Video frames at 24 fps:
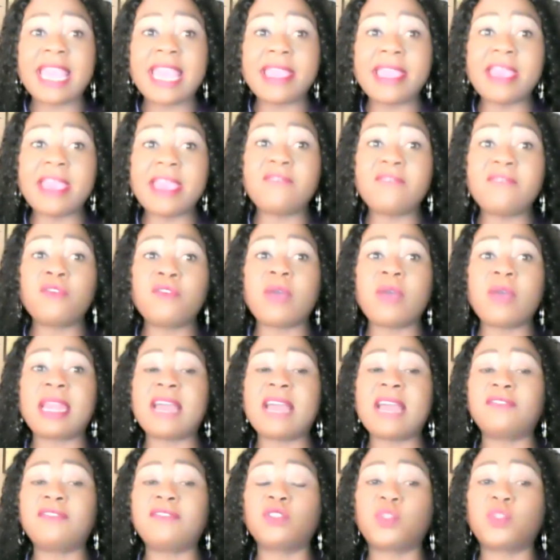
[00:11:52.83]
Everyone
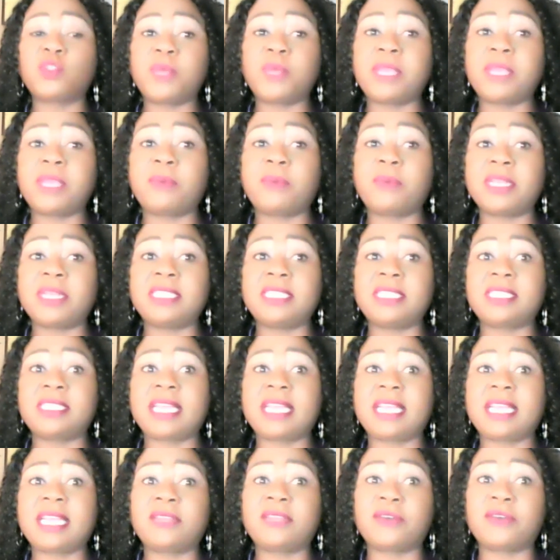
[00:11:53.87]
have to speak
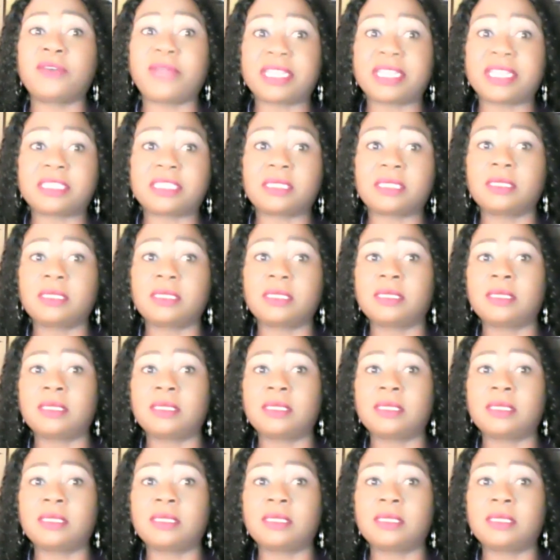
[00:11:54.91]
politically correct.